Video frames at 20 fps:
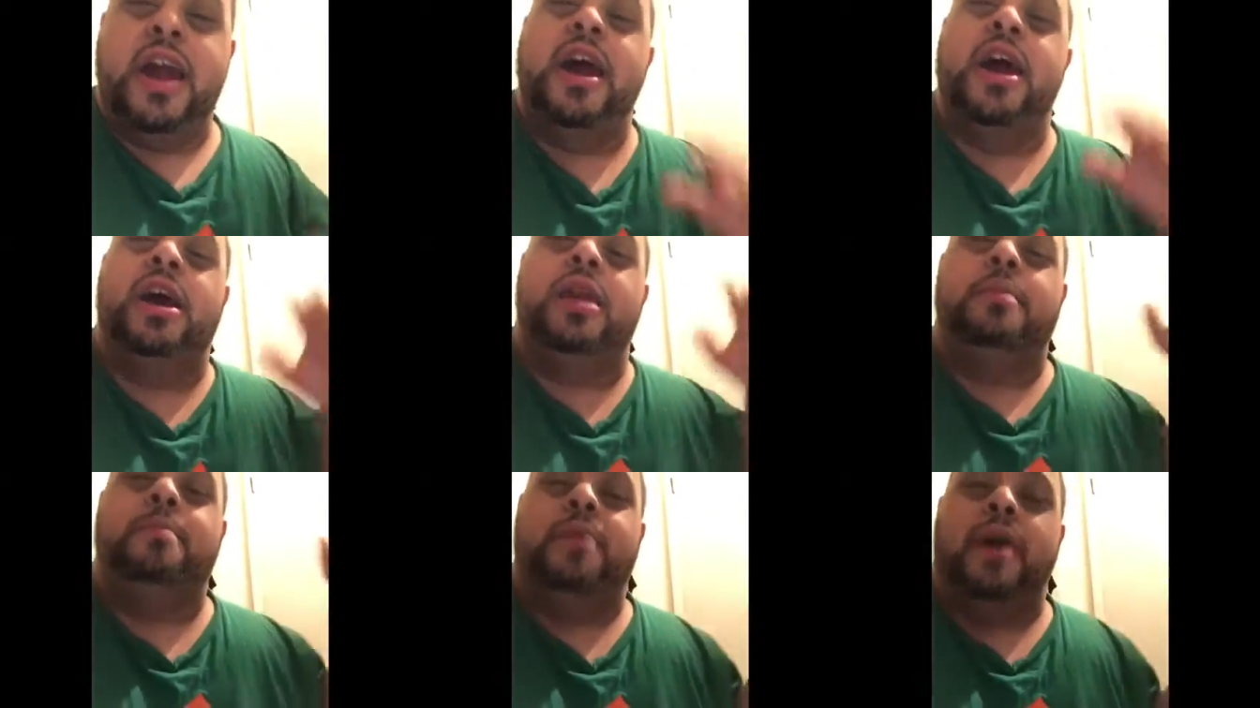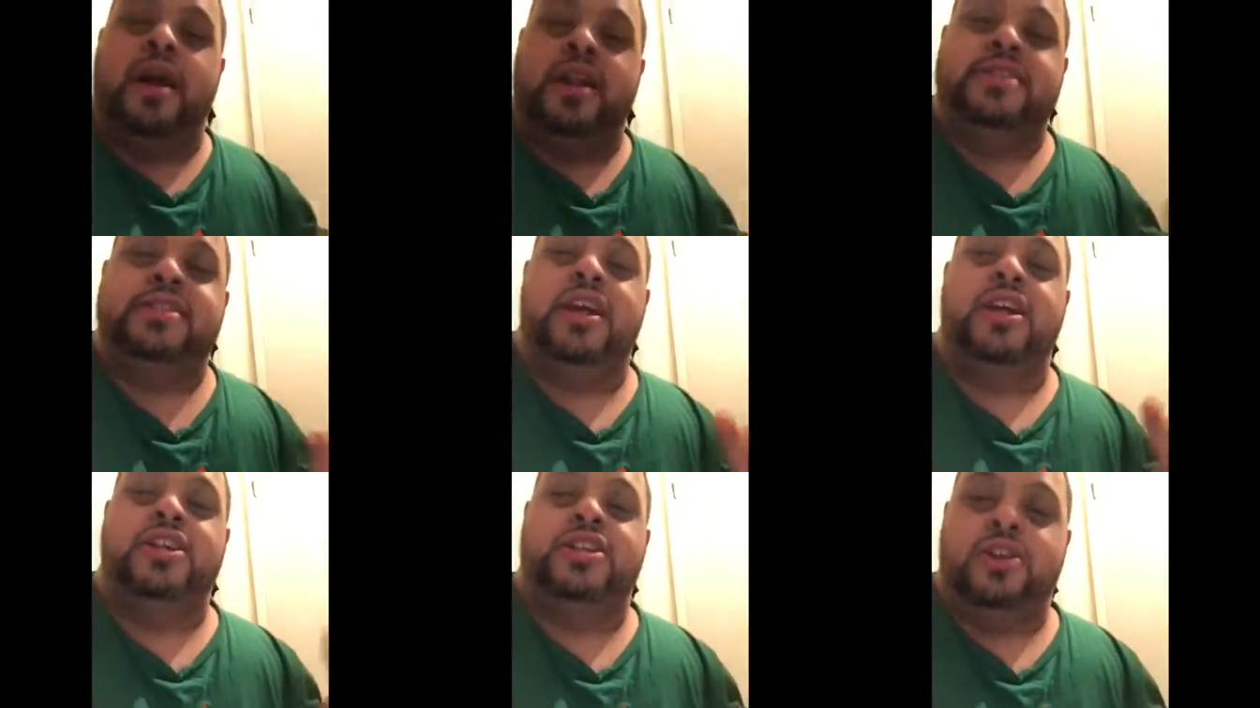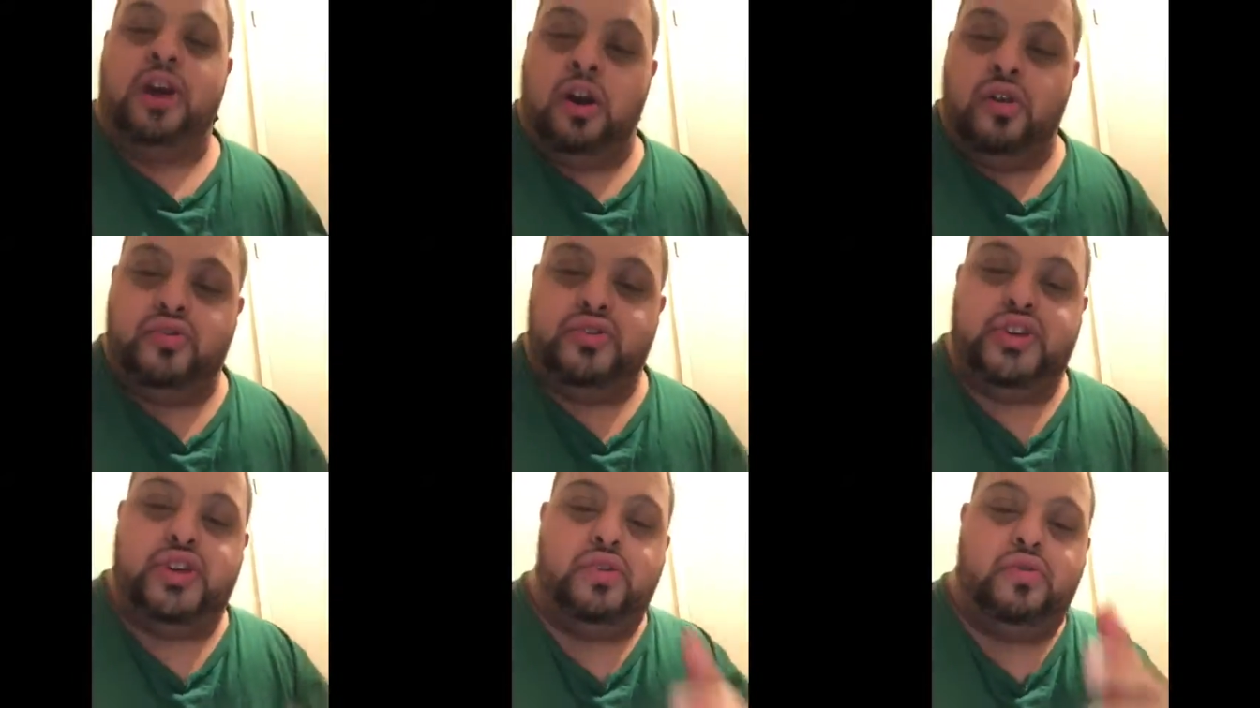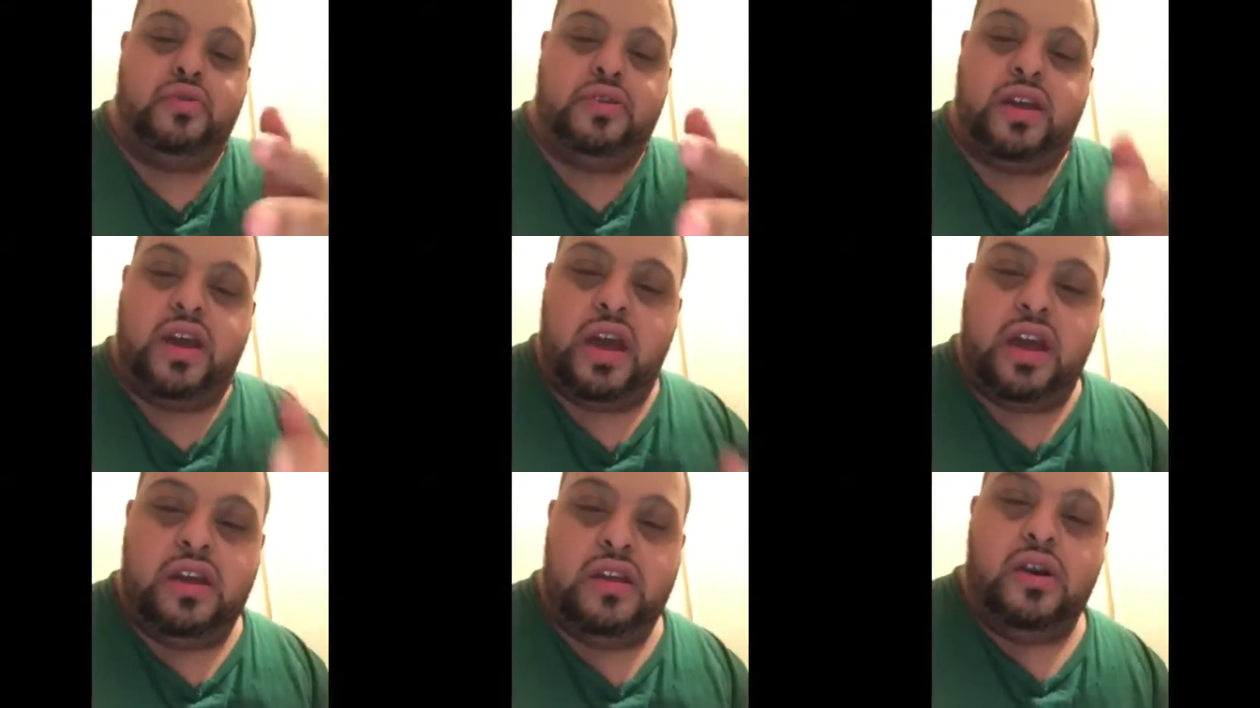Everybody says sorry to you,
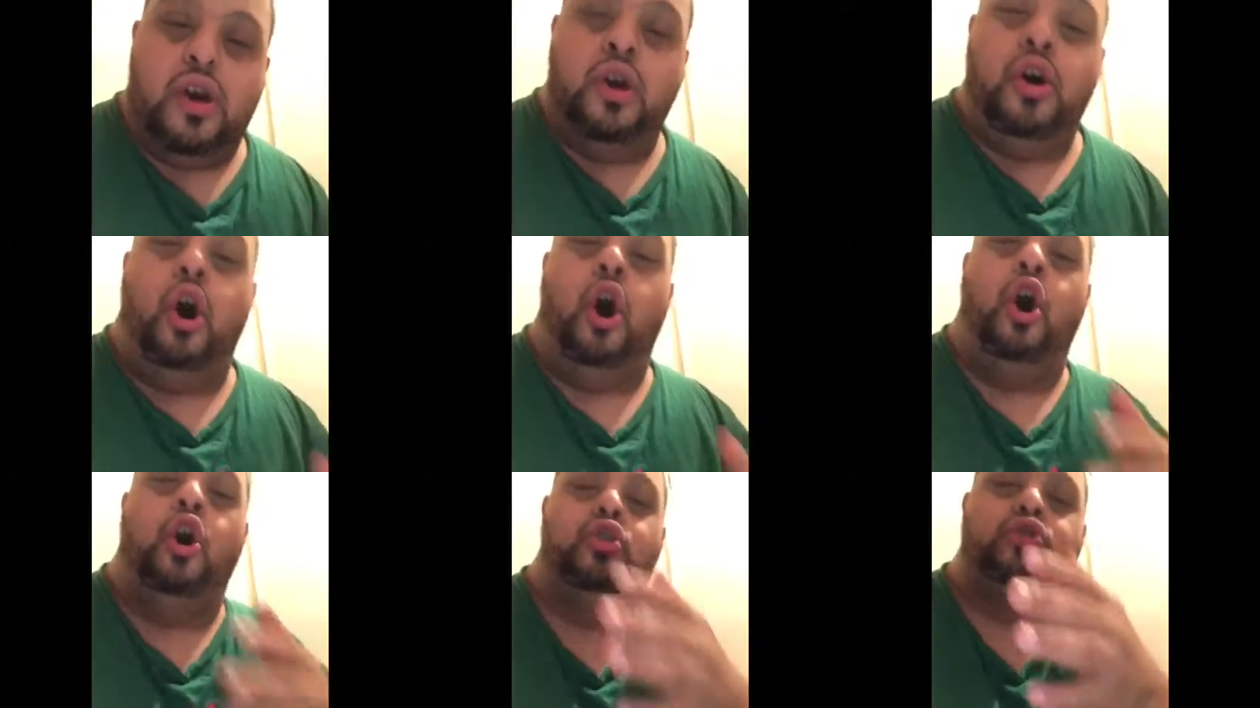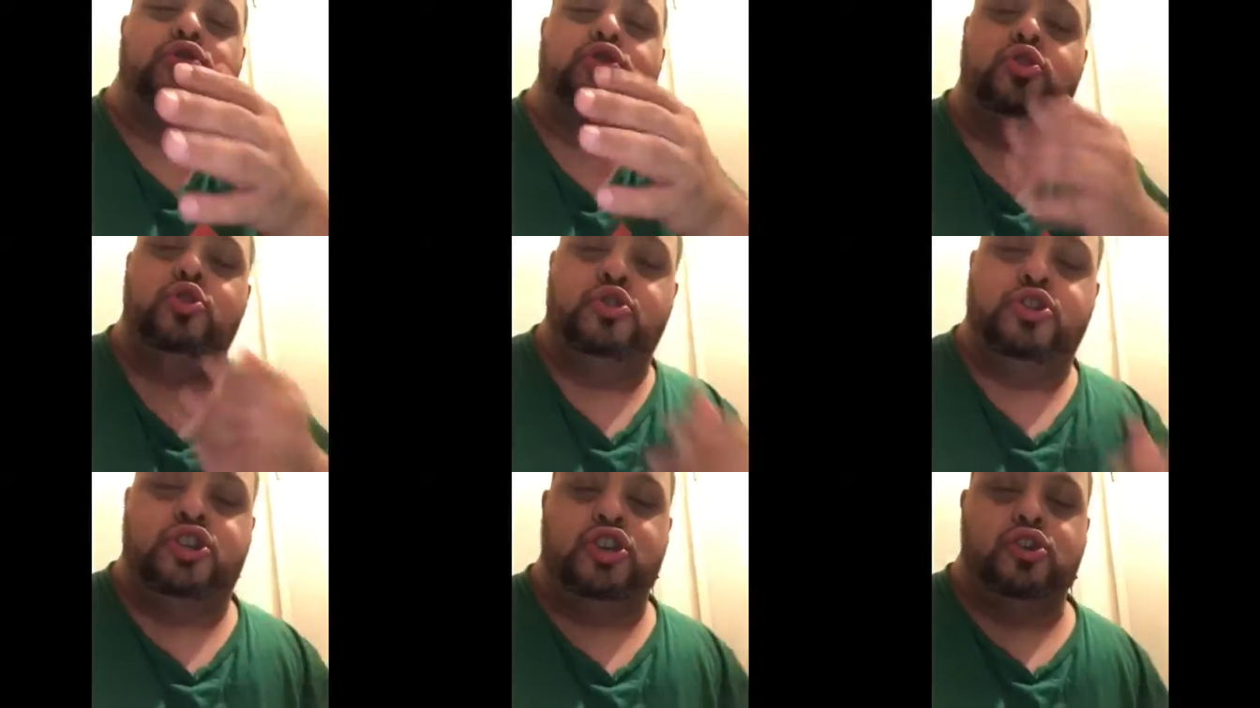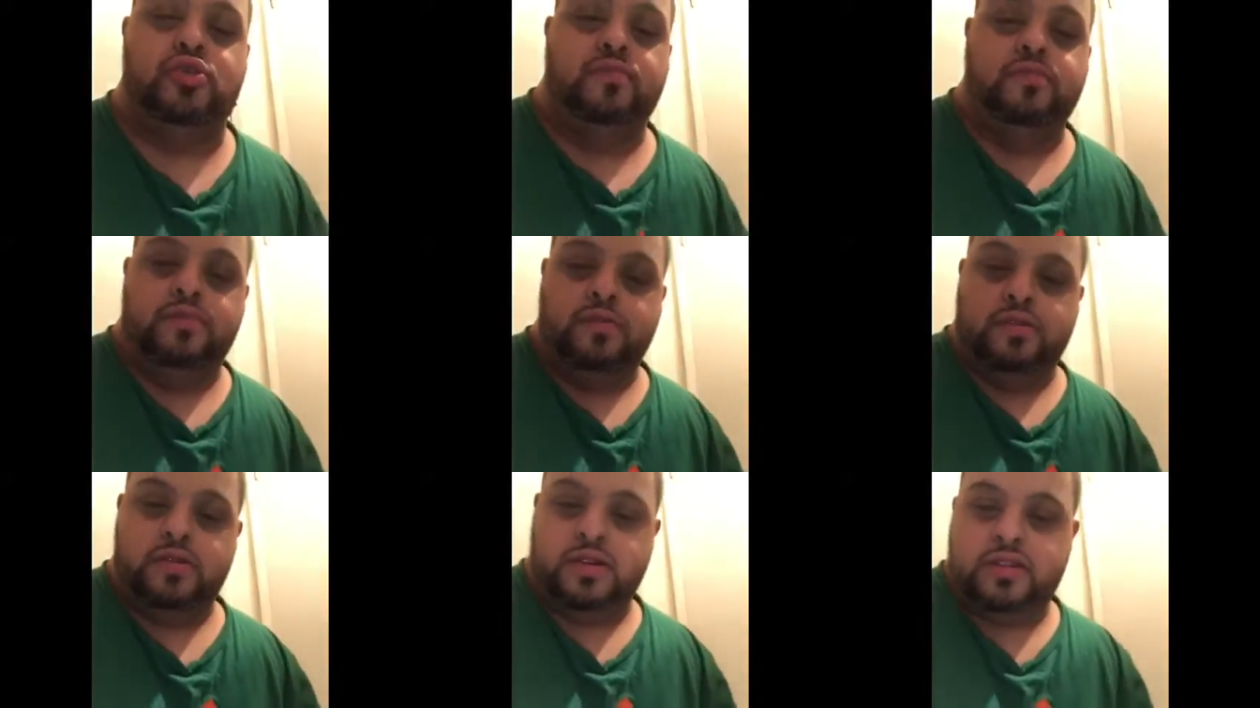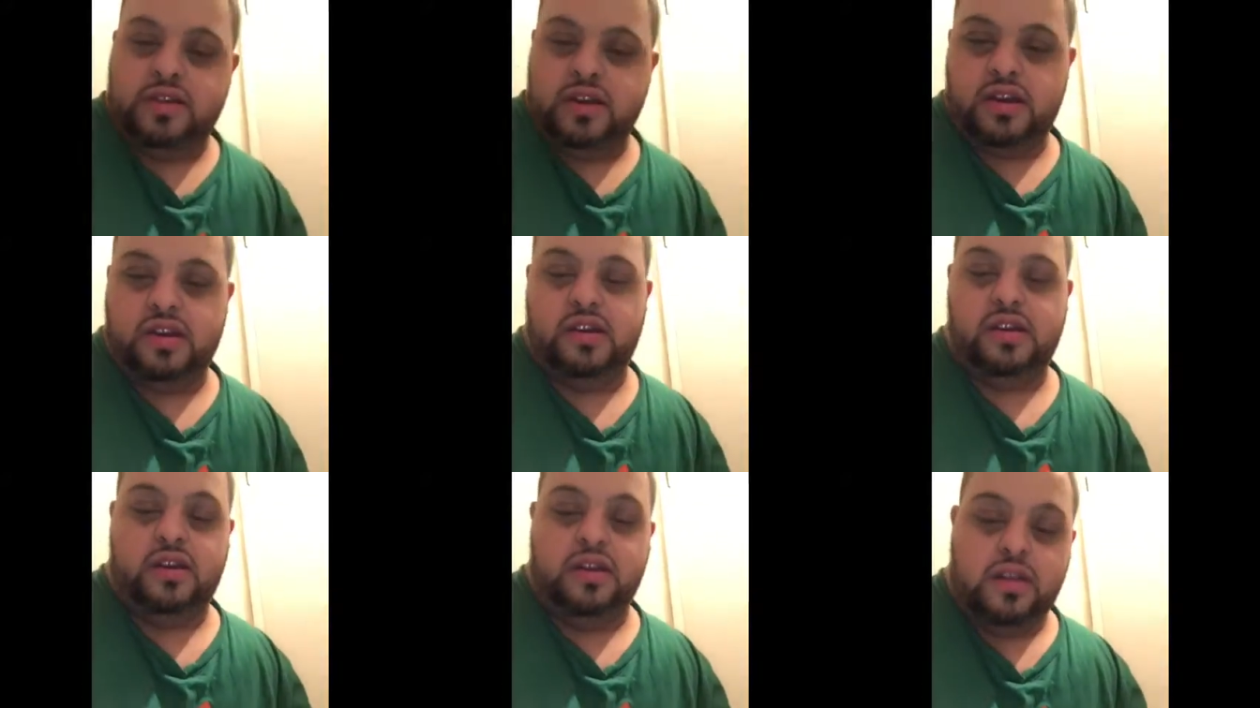okay? On YouTube,
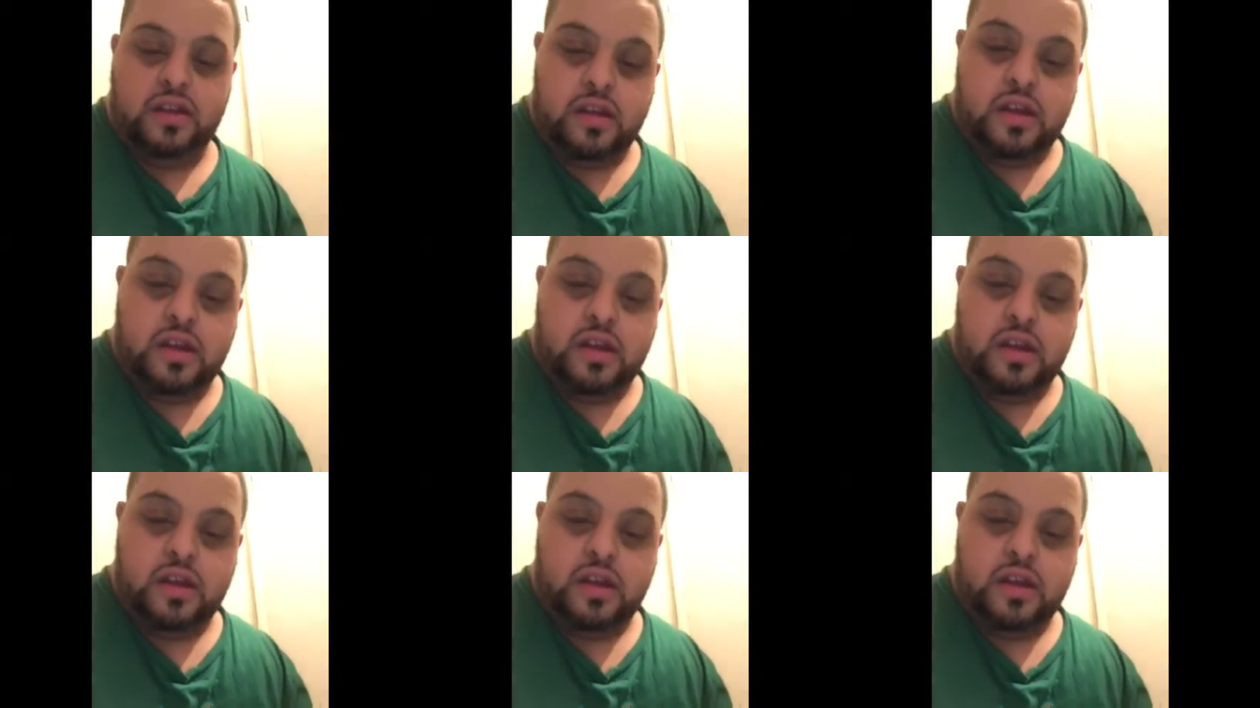yeah.